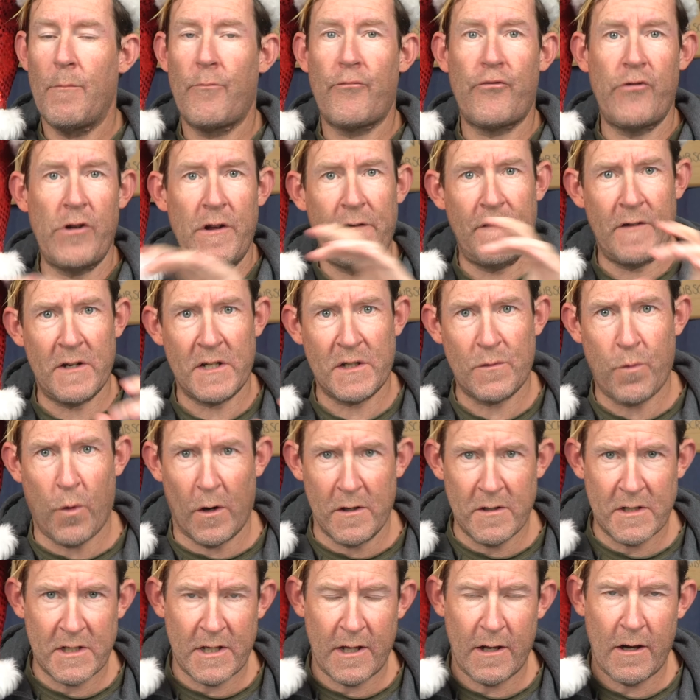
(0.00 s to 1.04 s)
previous
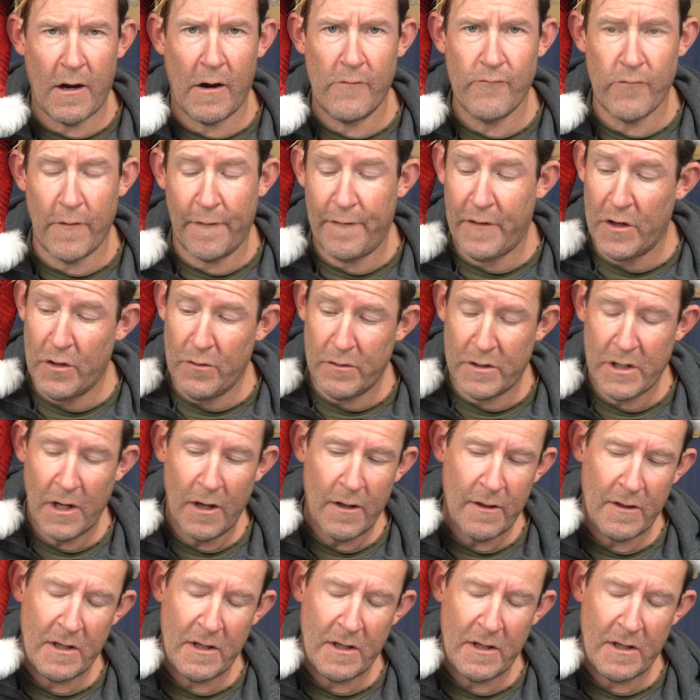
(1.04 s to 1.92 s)
ones that I reviewed,